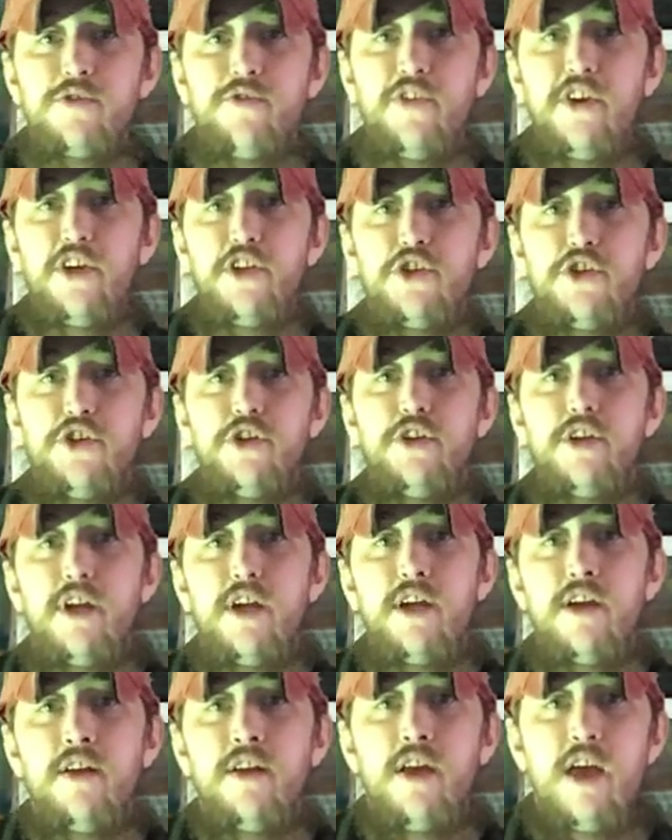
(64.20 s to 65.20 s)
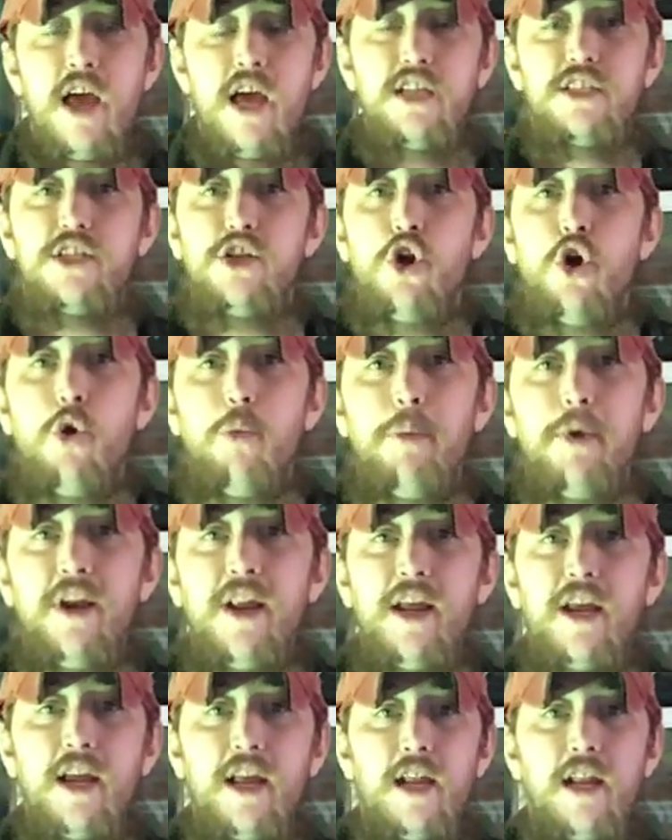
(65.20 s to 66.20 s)
featured as an
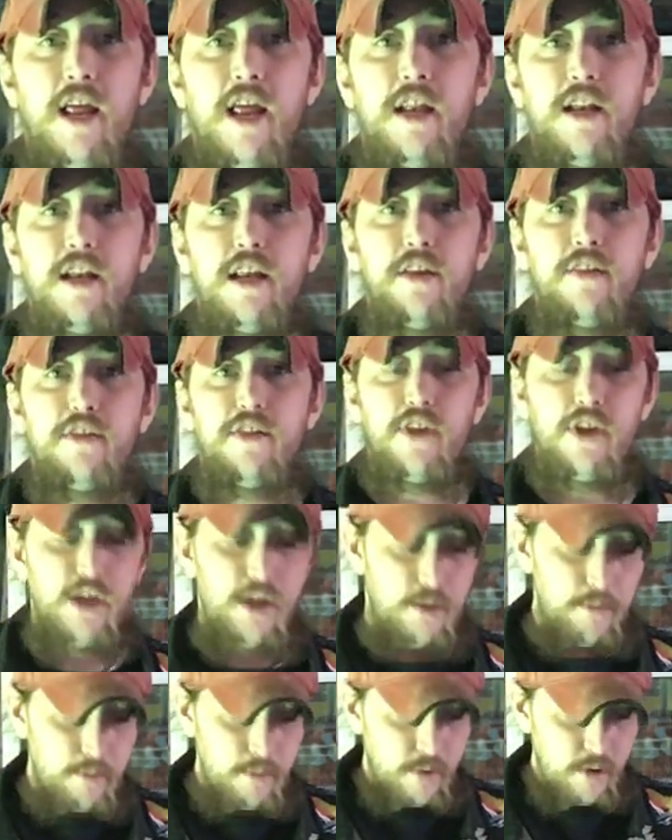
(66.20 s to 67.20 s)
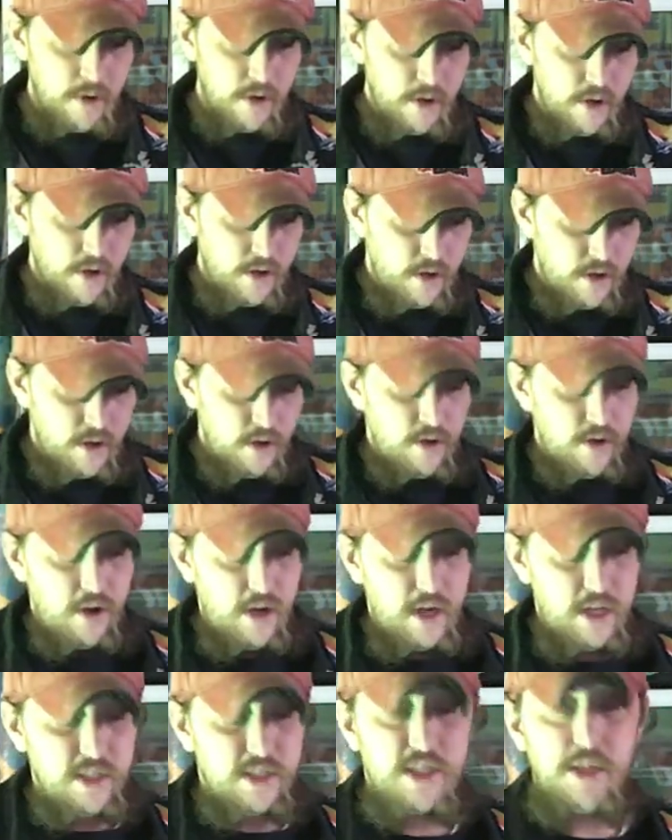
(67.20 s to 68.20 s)
opening and ending theme
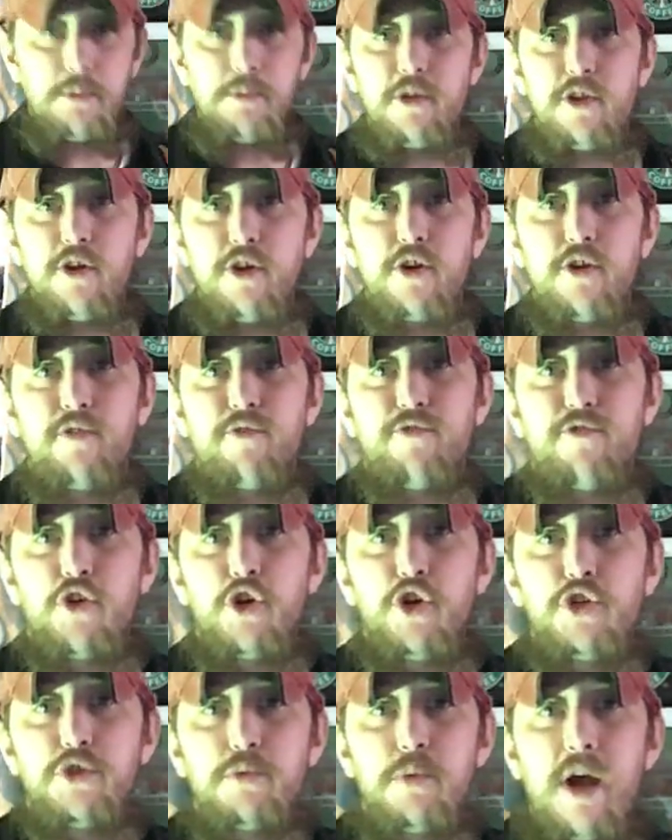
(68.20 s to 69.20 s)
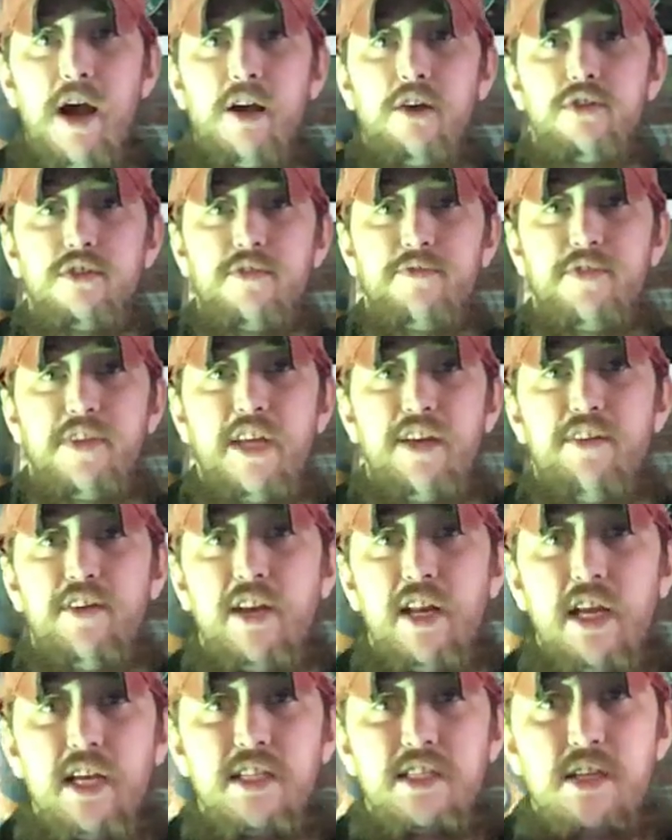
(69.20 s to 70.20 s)
in some of the first rounds of
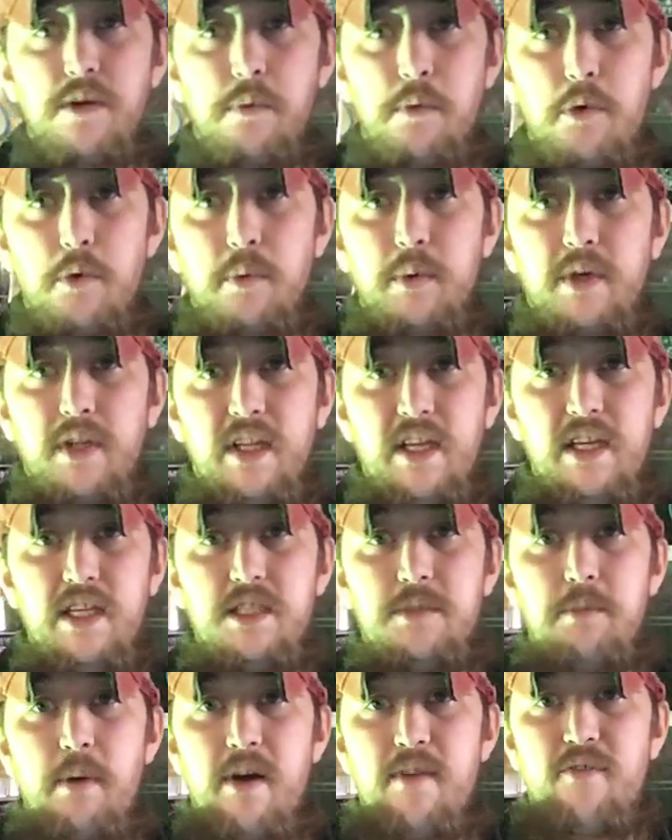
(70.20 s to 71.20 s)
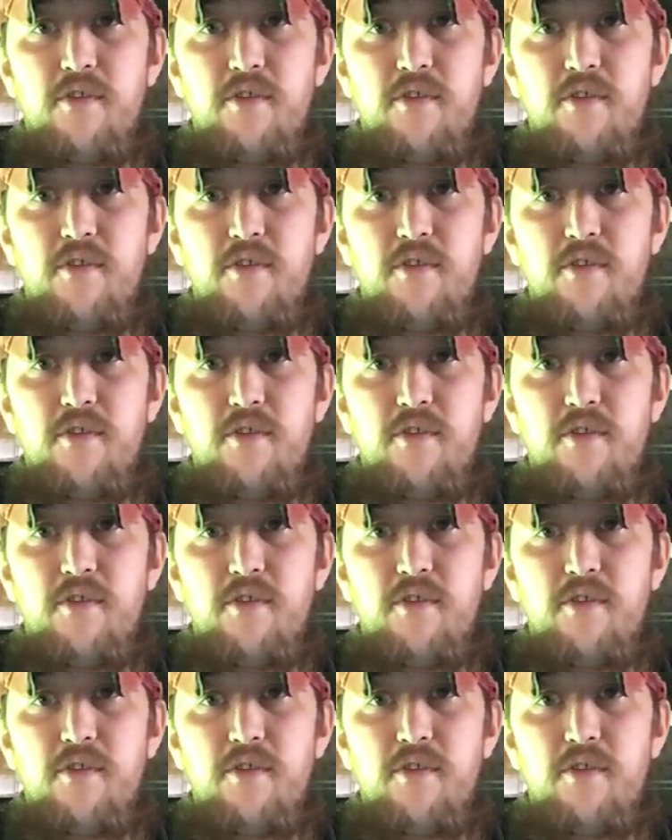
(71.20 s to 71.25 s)
DVDs that were released by